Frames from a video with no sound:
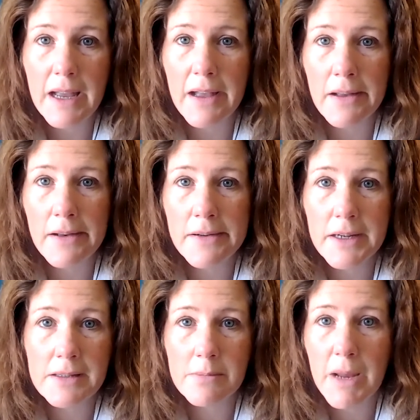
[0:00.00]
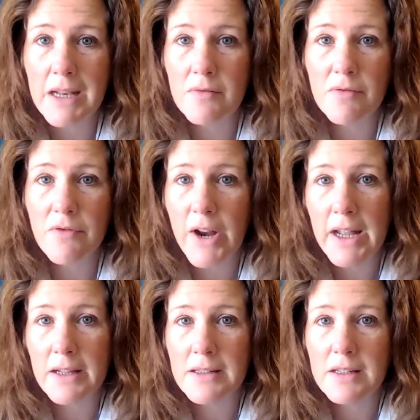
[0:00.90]
And it's made in
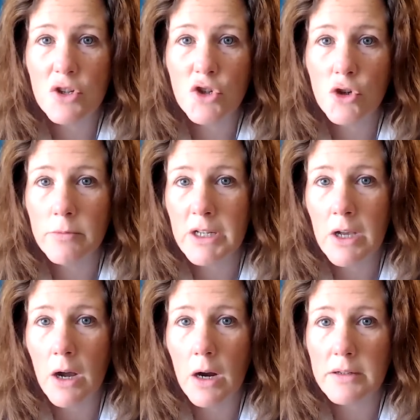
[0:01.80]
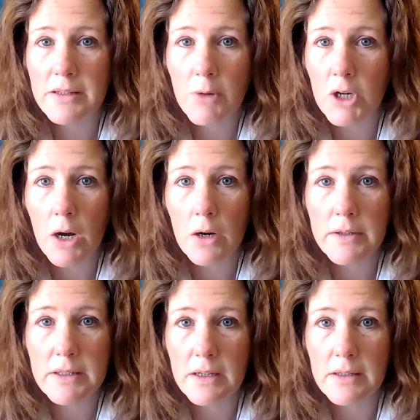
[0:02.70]
France. It's a German car. Smart
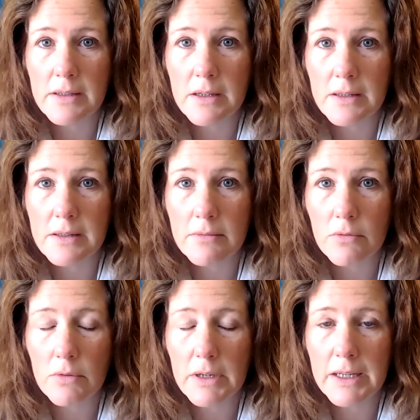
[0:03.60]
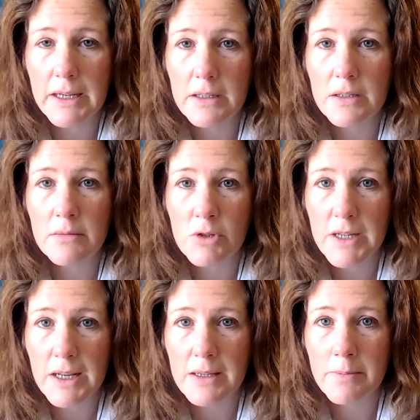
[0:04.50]
cars is connected to
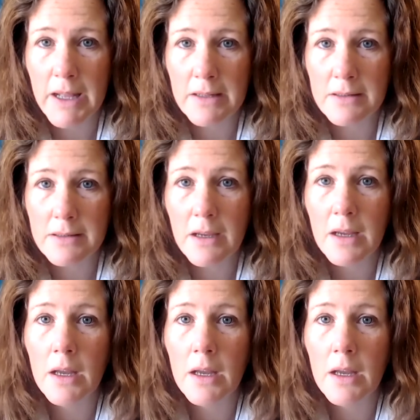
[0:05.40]
Mercedes-Benz.